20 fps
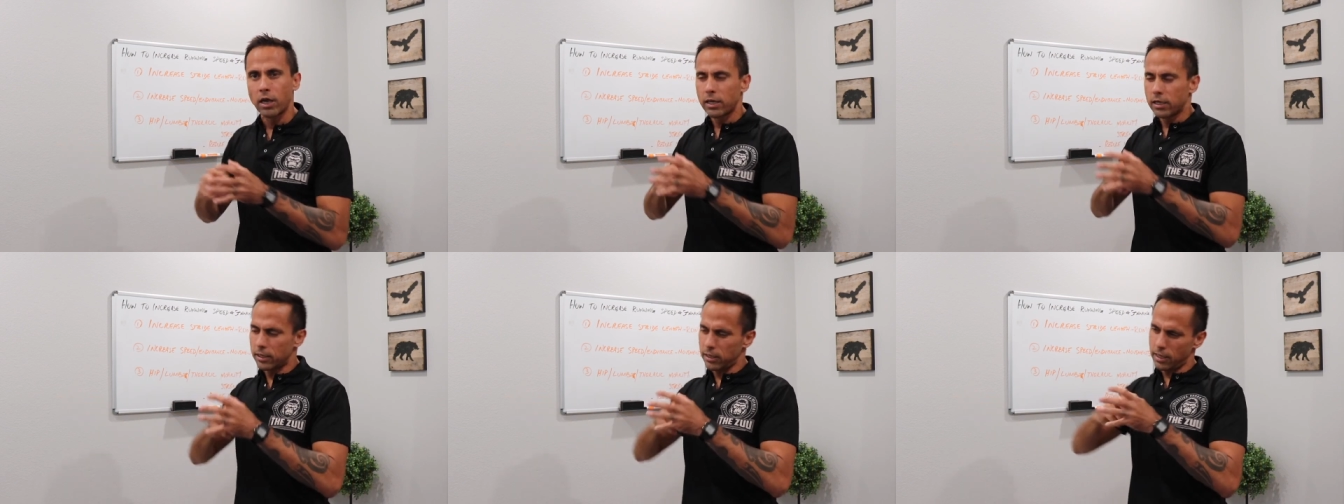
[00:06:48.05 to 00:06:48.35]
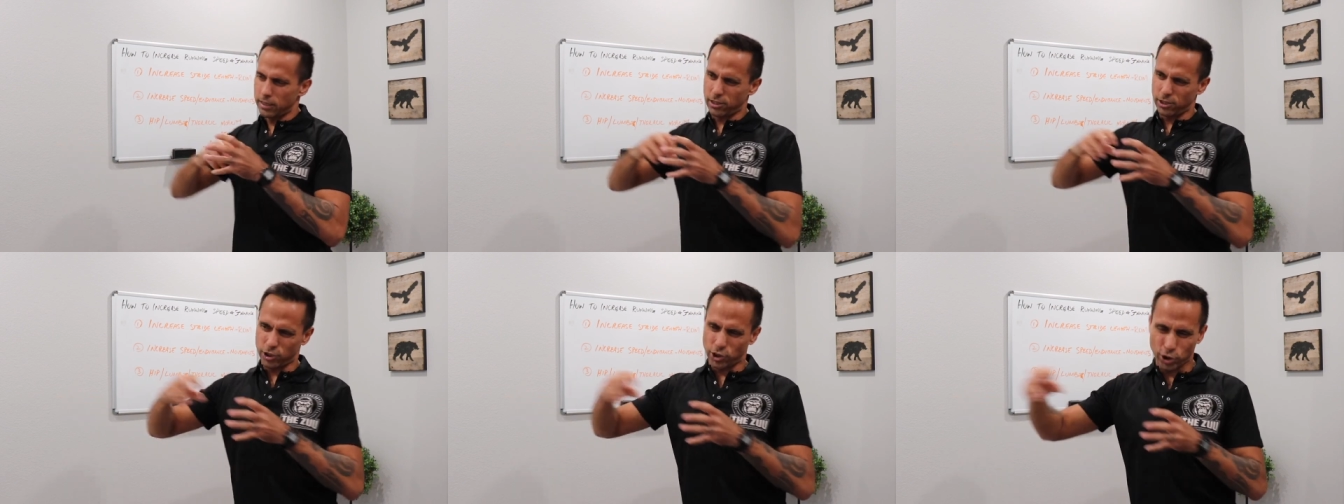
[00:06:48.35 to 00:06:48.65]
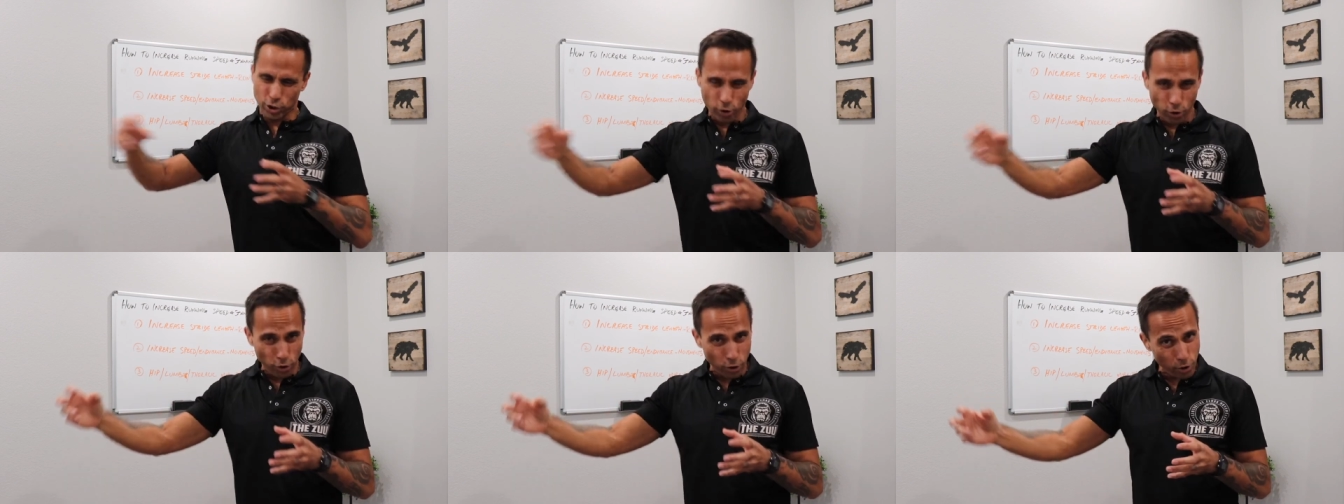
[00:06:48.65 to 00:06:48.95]
you need to
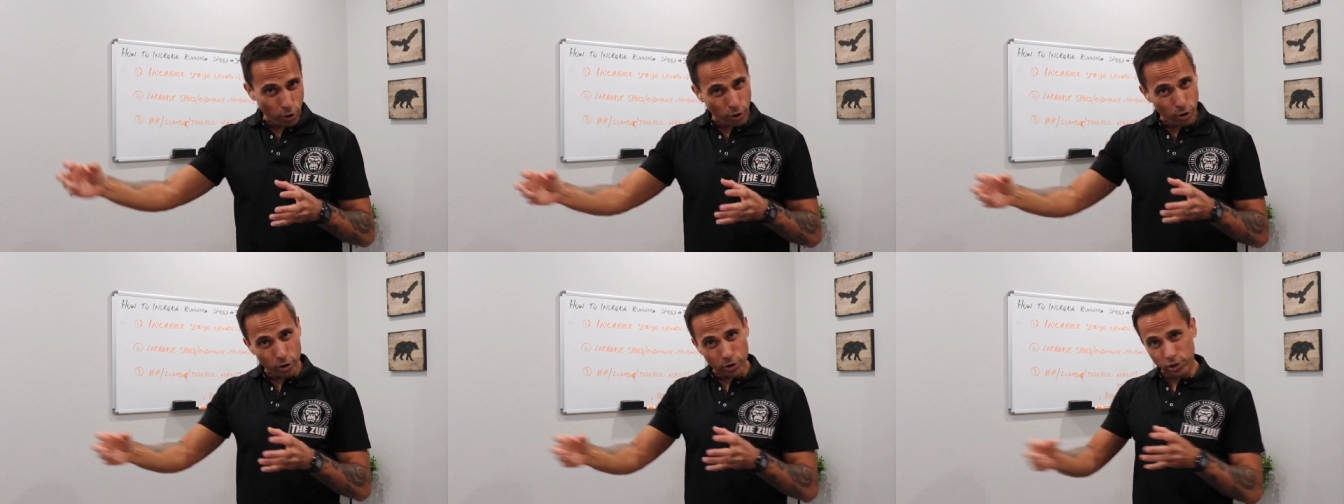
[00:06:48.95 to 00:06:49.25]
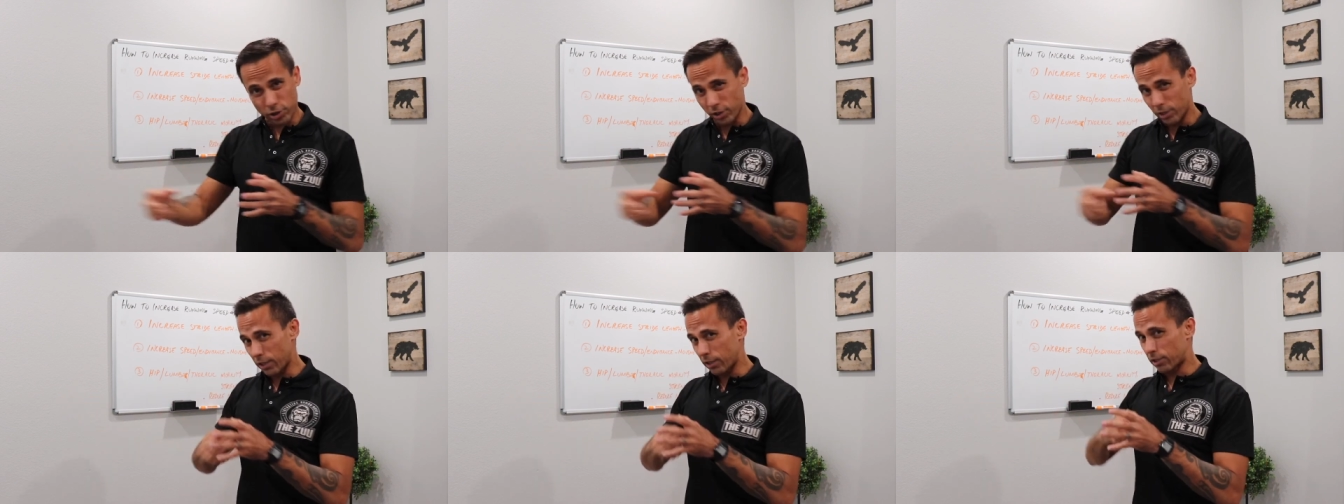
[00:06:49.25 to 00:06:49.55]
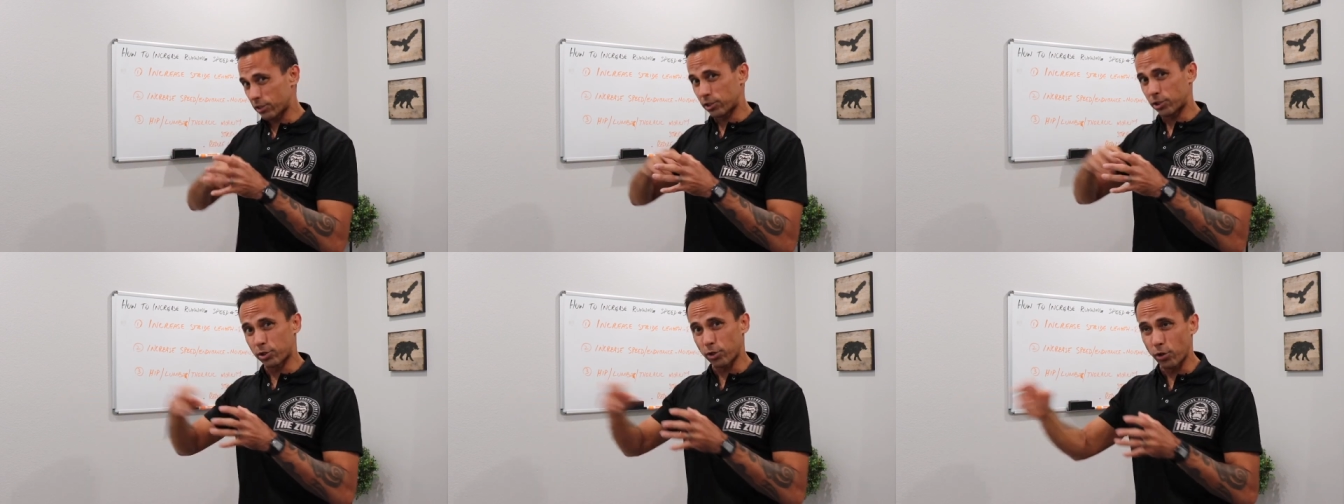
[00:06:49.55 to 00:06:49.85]
surge, you
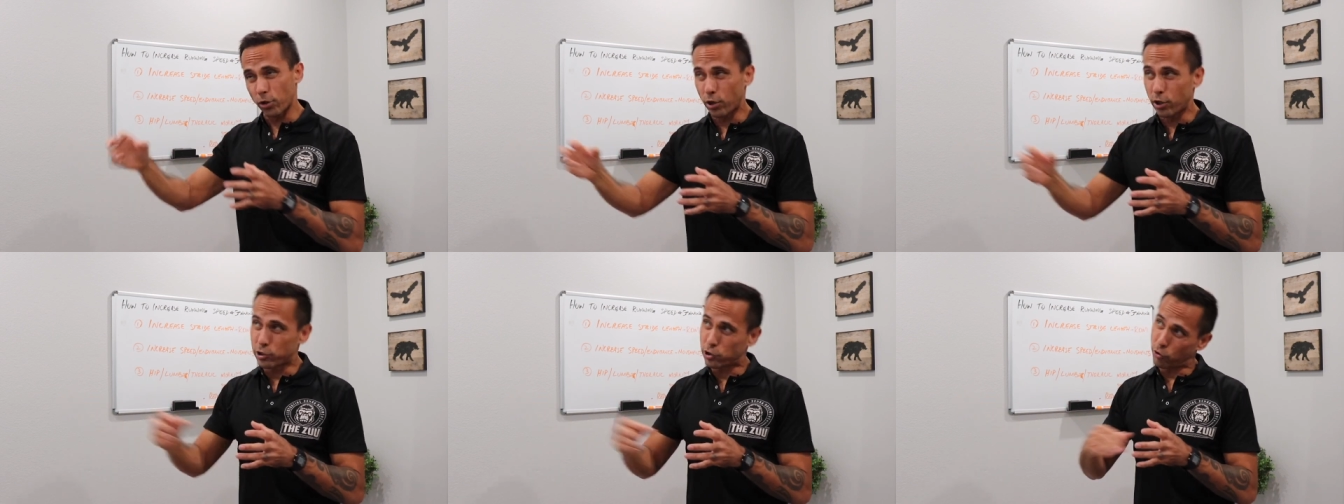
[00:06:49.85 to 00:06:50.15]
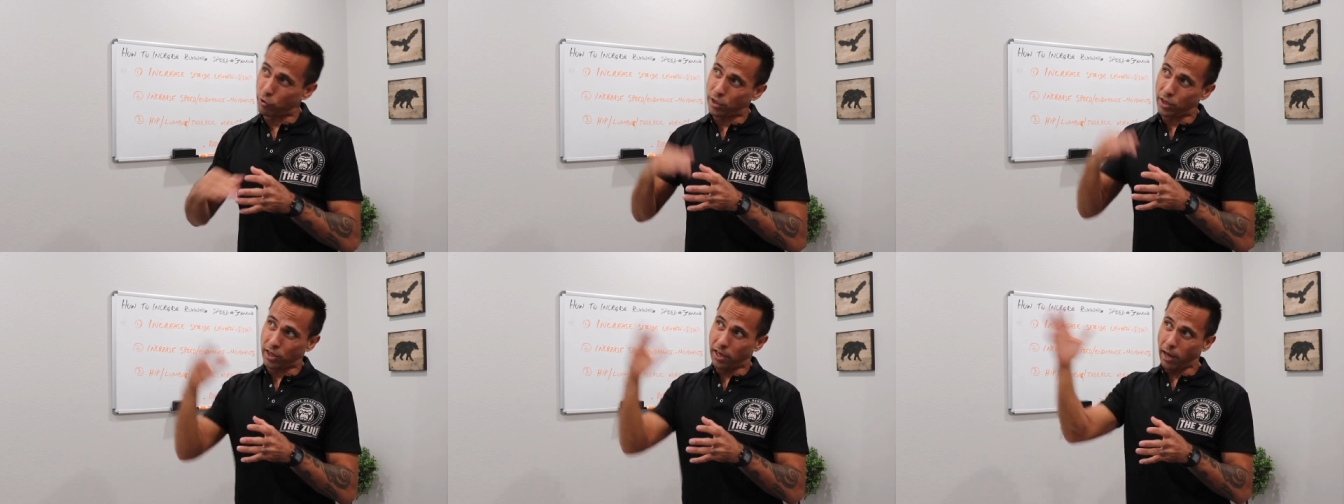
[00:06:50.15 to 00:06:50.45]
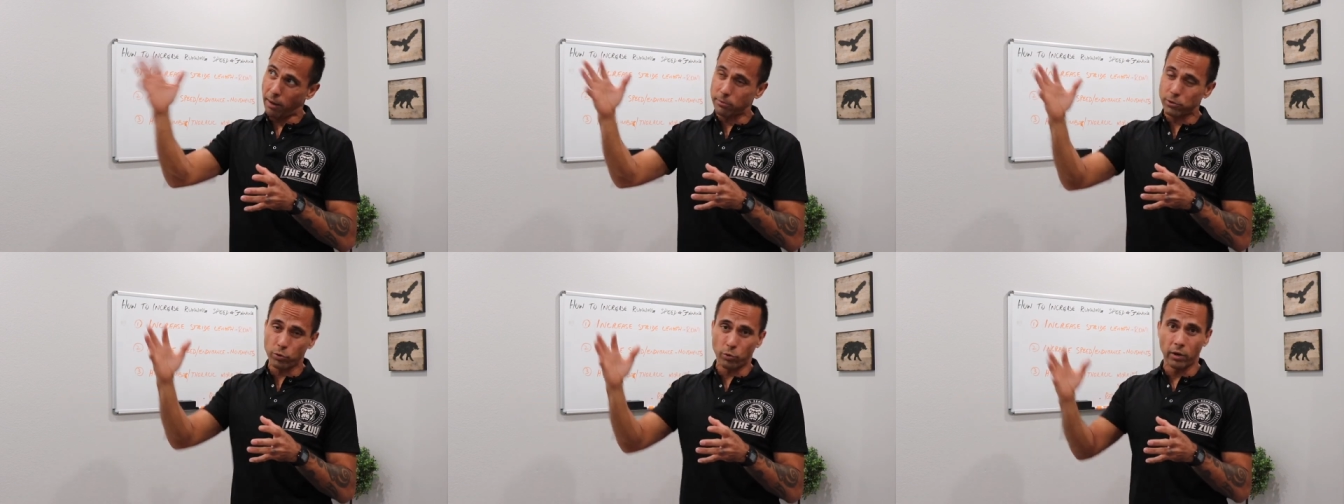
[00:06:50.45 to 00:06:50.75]
need to surge, or you
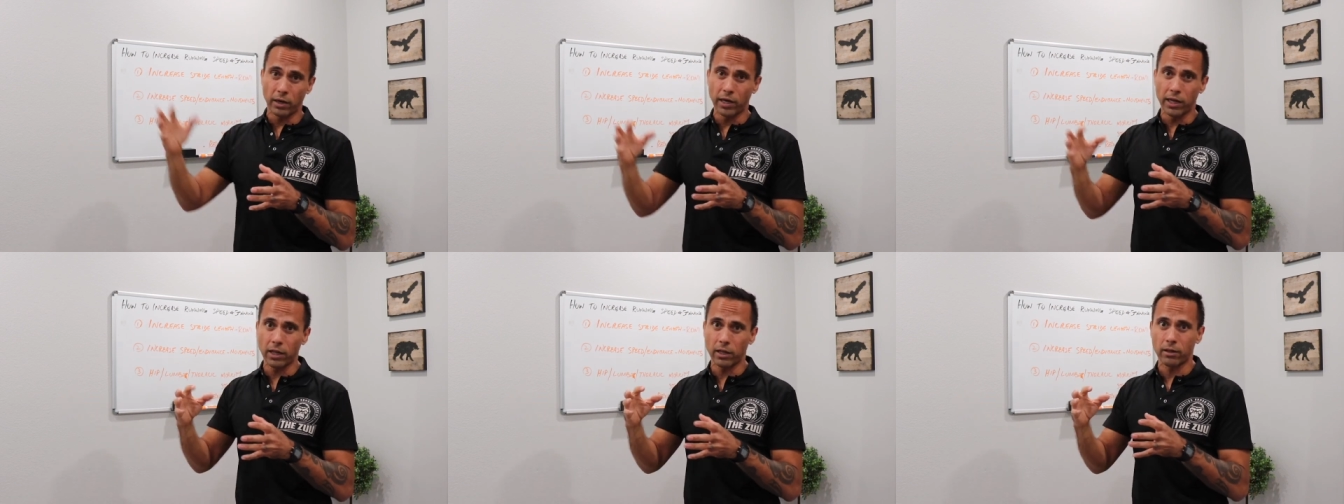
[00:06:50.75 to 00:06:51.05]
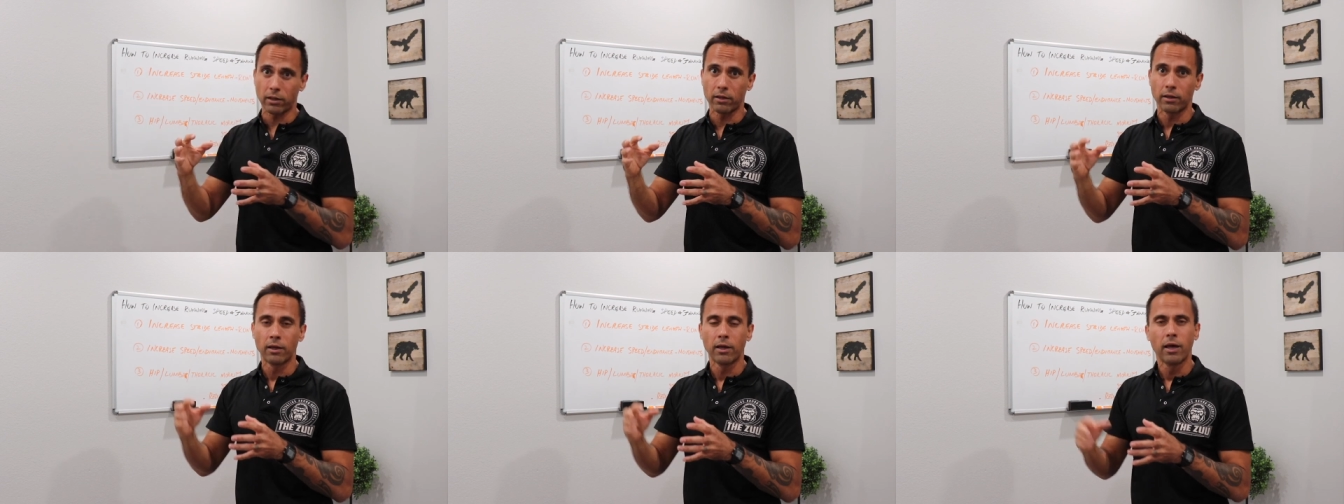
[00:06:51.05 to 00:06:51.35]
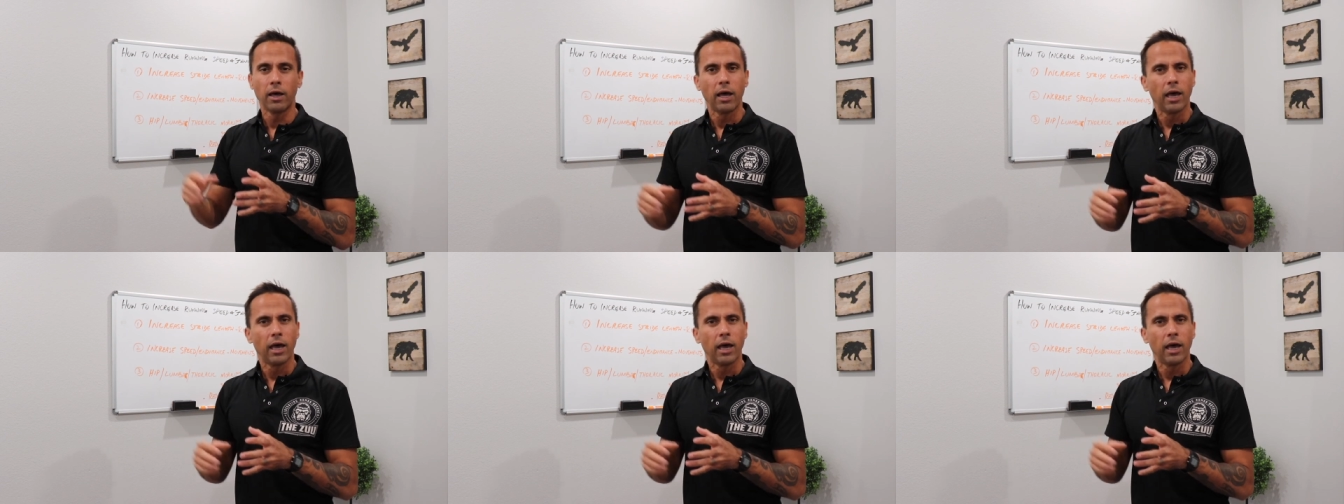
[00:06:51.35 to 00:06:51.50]
come to a hill.